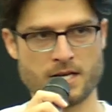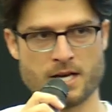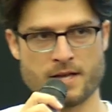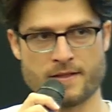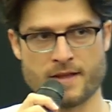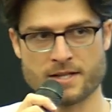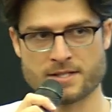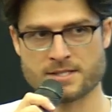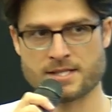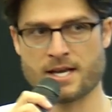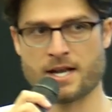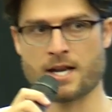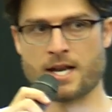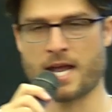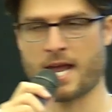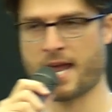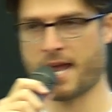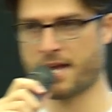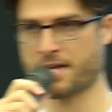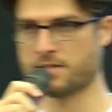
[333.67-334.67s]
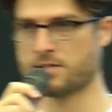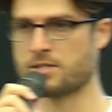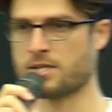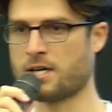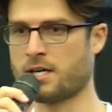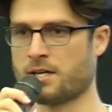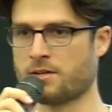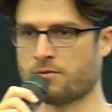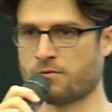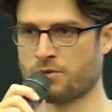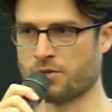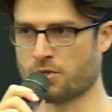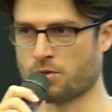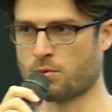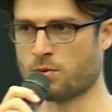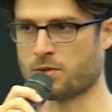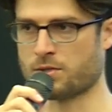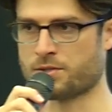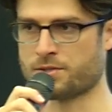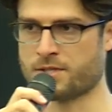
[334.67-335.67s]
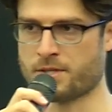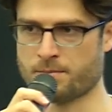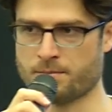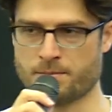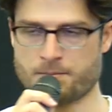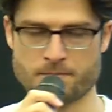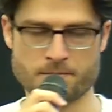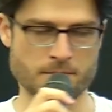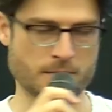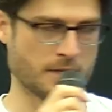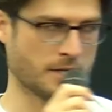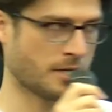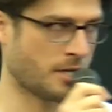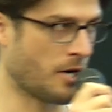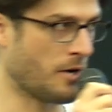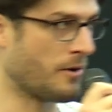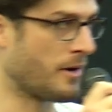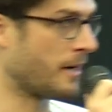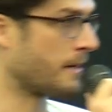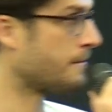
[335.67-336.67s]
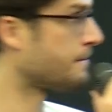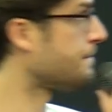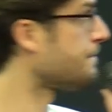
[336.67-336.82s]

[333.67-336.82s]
And that's that hands-on real-world coding.